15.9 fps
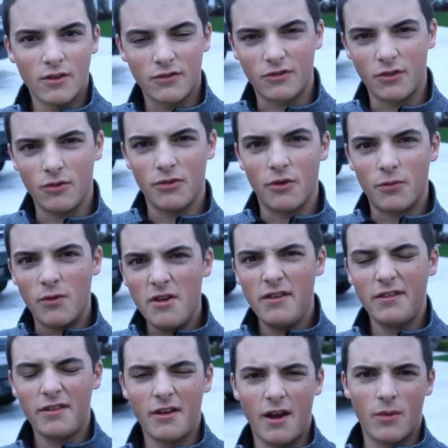So the
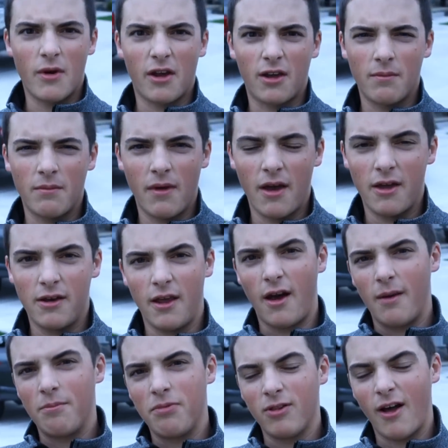reason I recommend
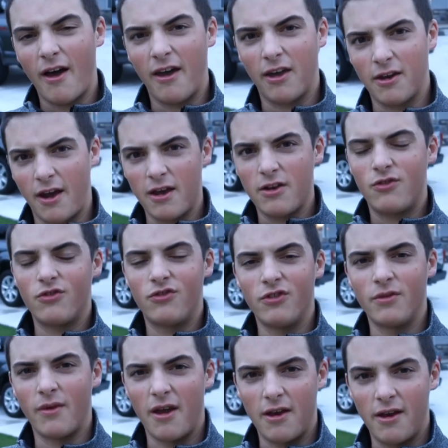applying
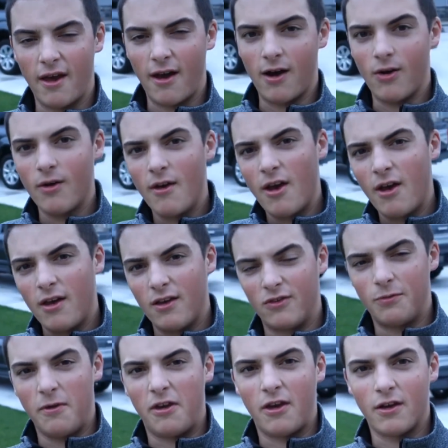nitrogen right now
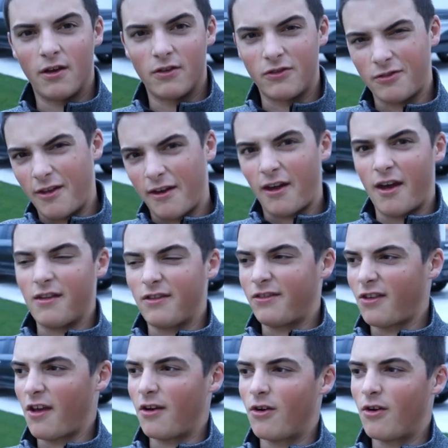is because, like I said